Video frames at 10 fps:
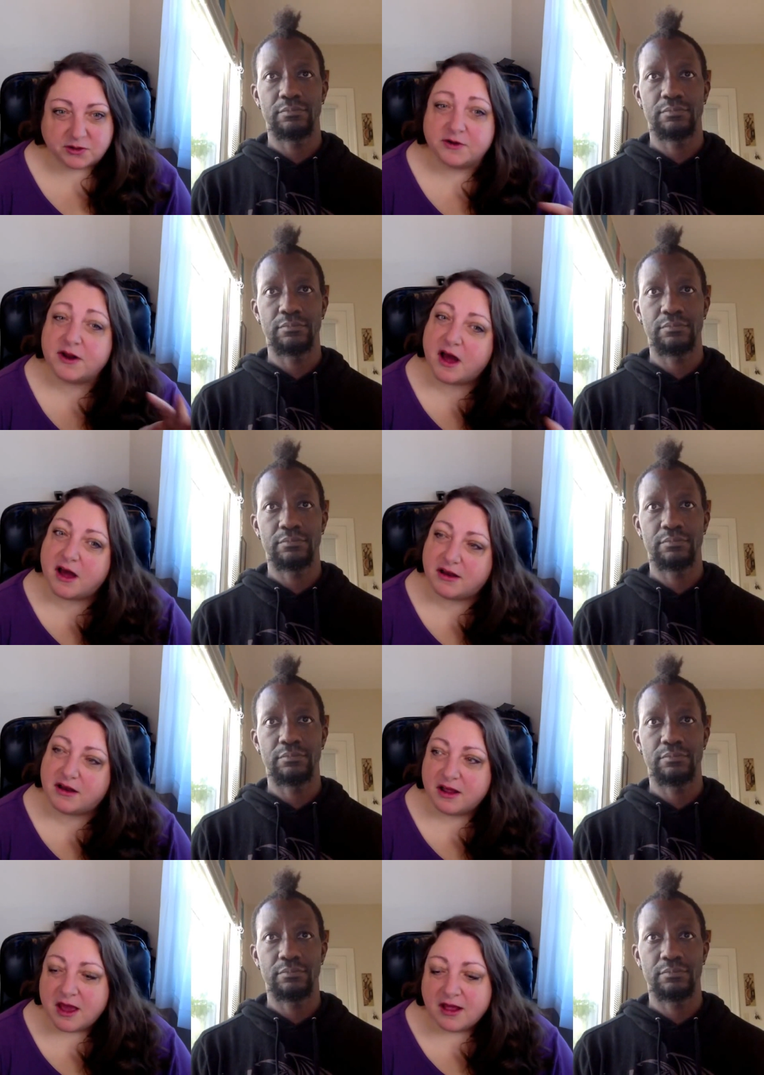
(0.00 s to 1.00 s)
Speaker 1: They're not
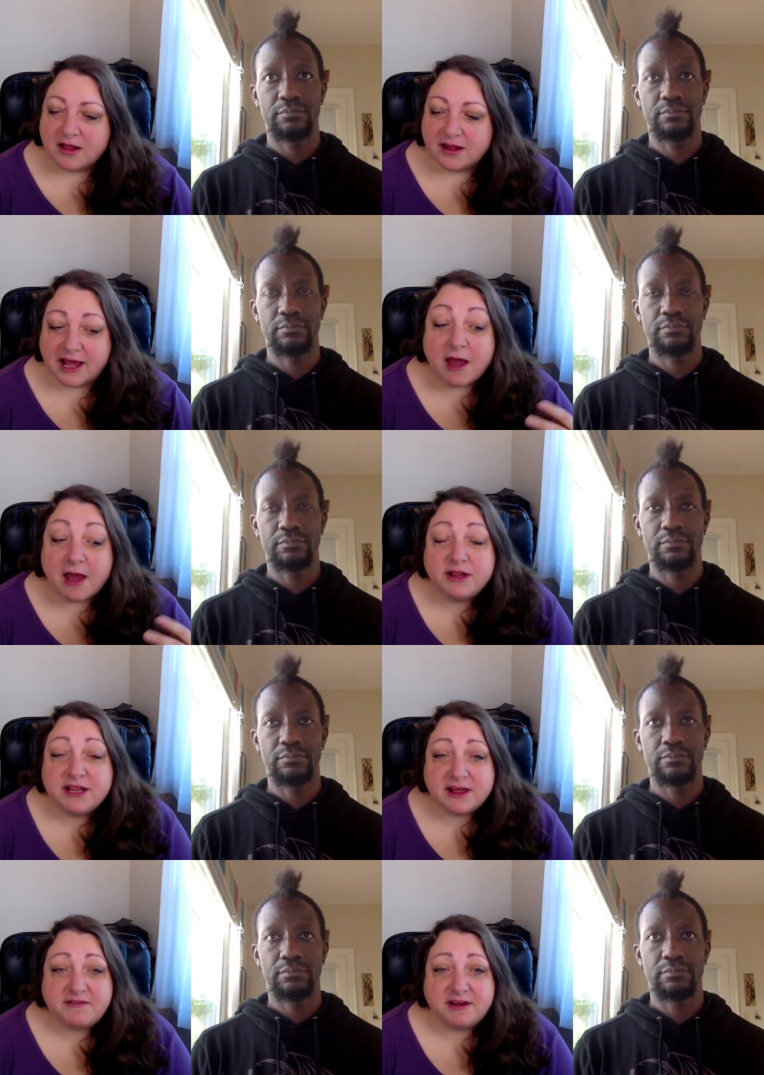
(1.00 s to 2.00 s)
like I
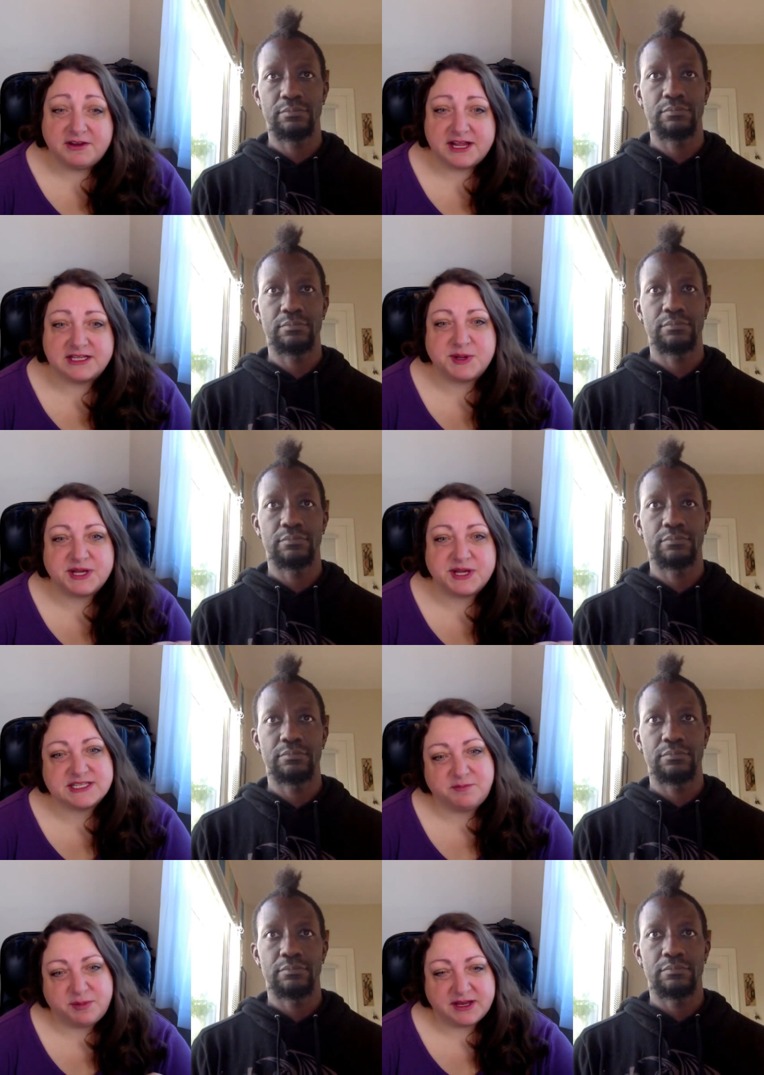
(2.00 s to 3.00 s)
really love how you dance because
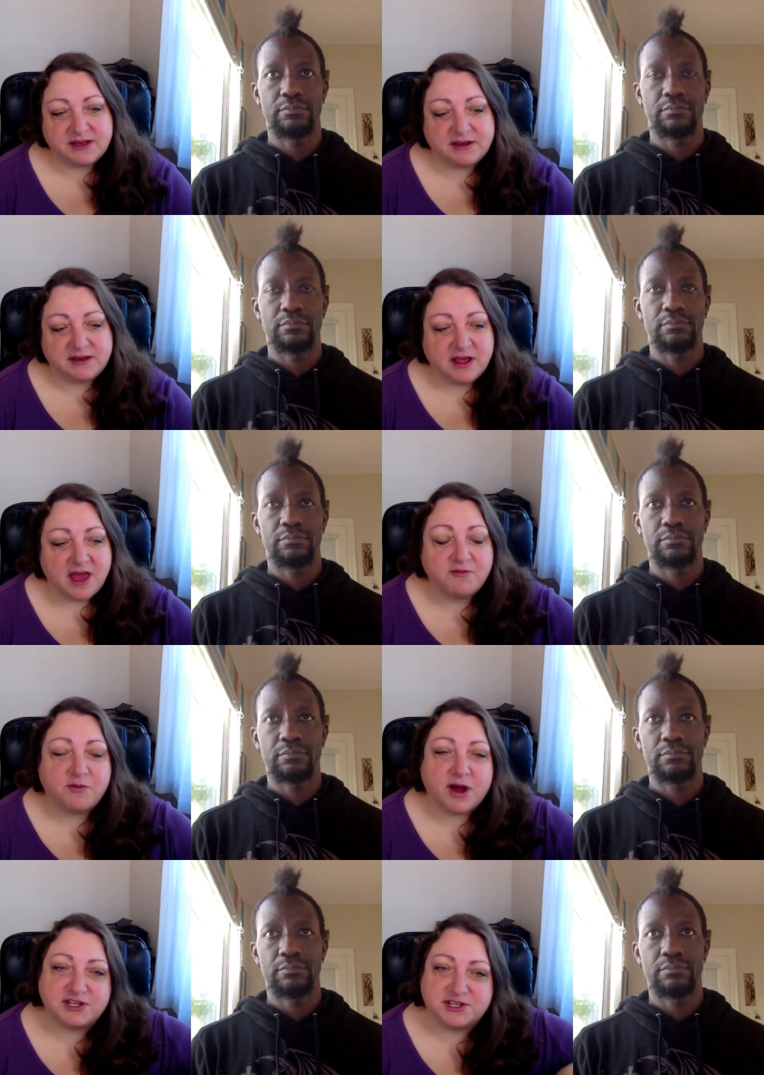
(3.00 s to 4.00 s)
I've been I've
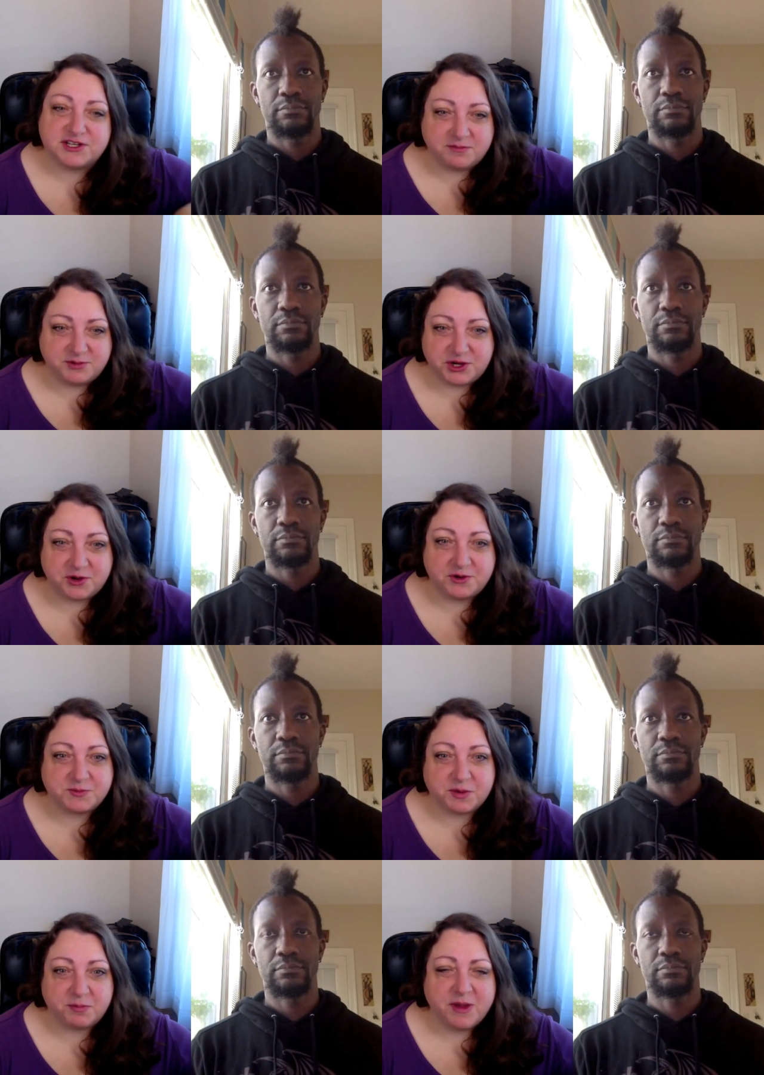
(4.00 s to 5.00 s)
watched some
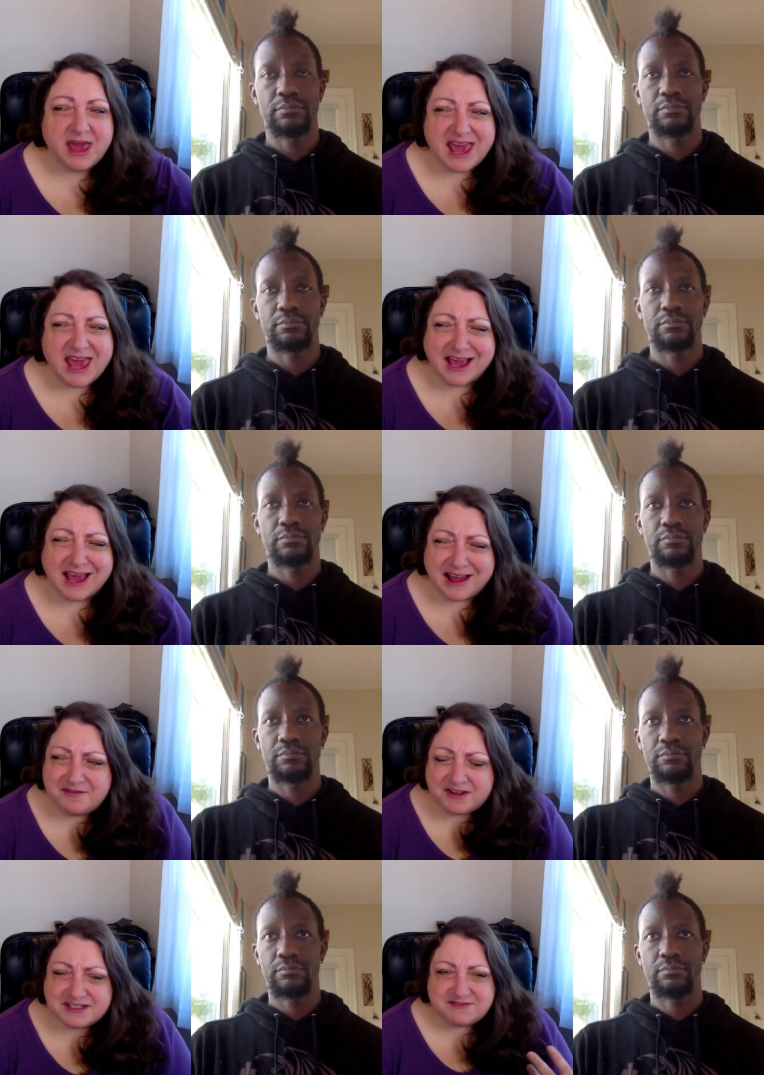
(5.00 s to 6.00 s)
shows where it kind
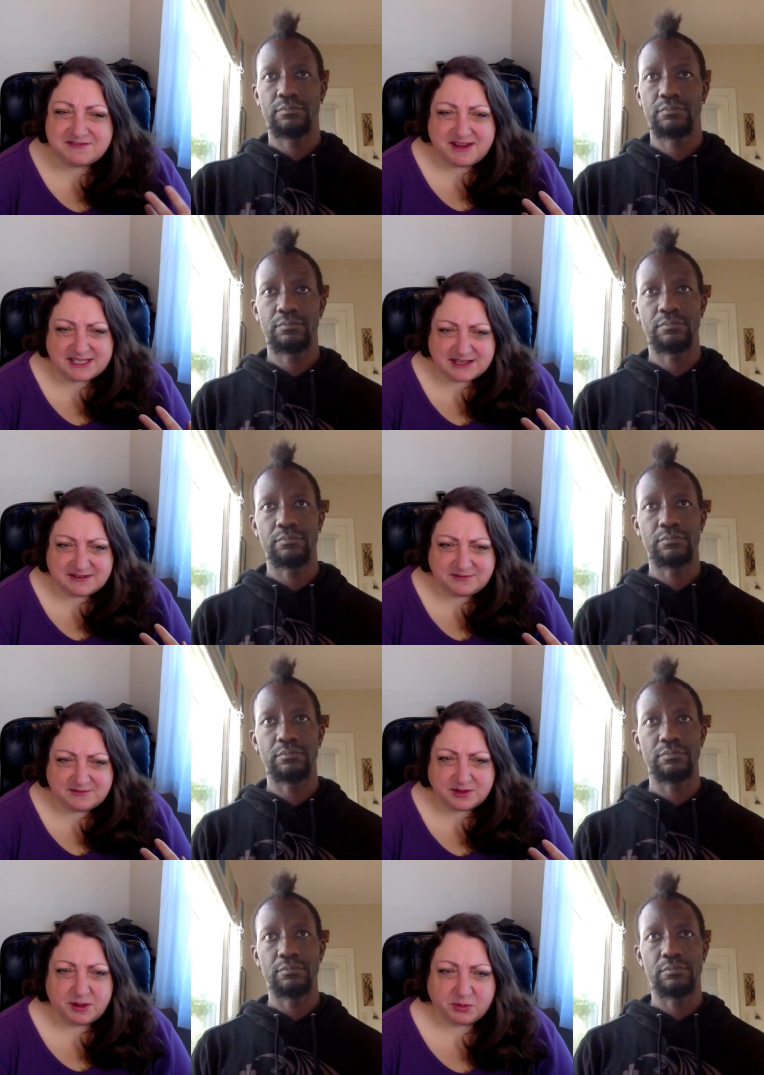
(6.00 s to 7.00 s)
of felt invasive
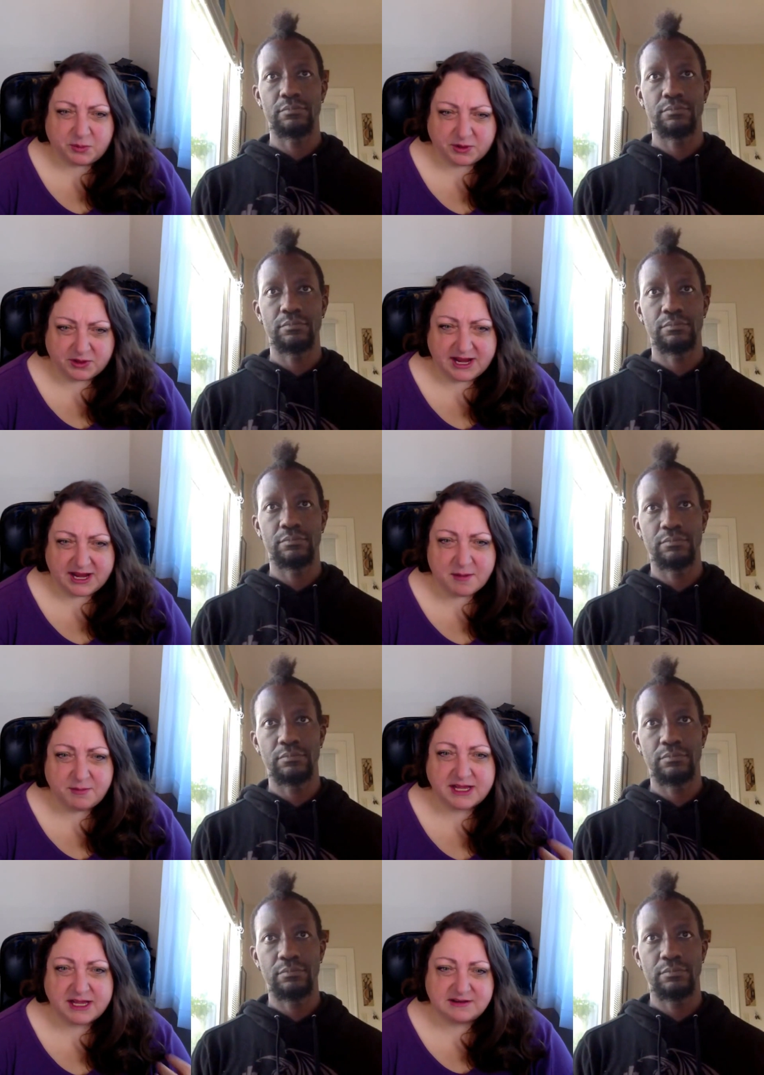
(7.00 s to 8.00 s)
when the people were looking
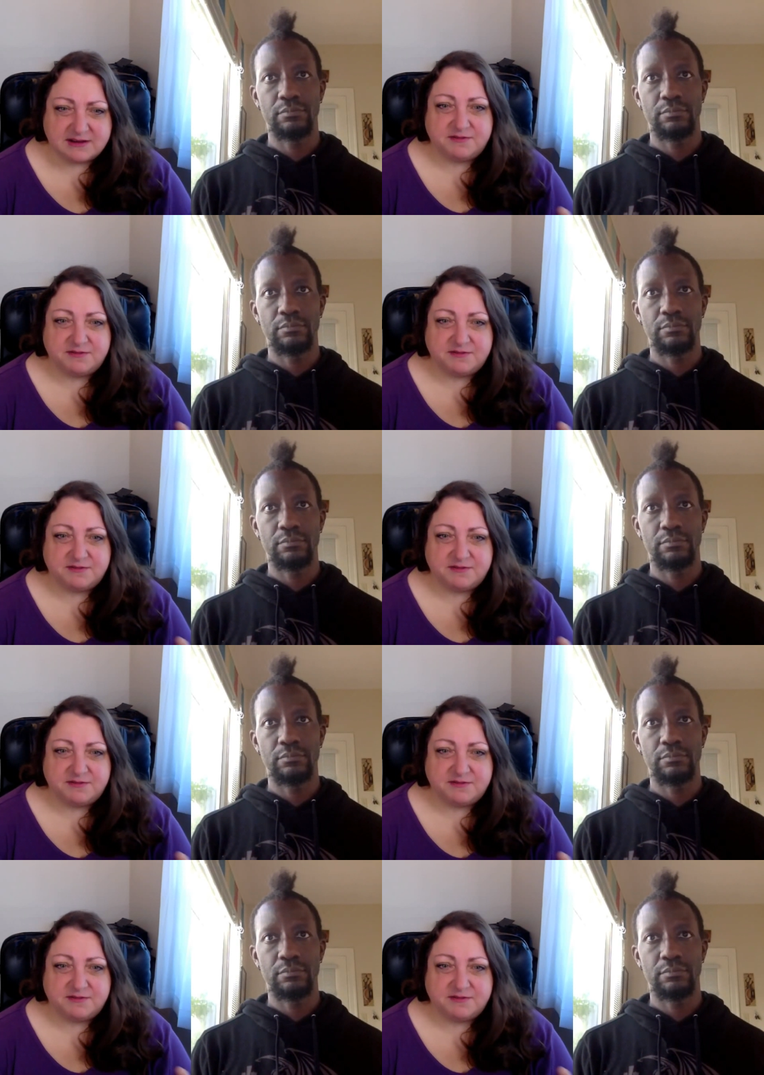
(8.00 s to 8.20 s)
at me. It didn't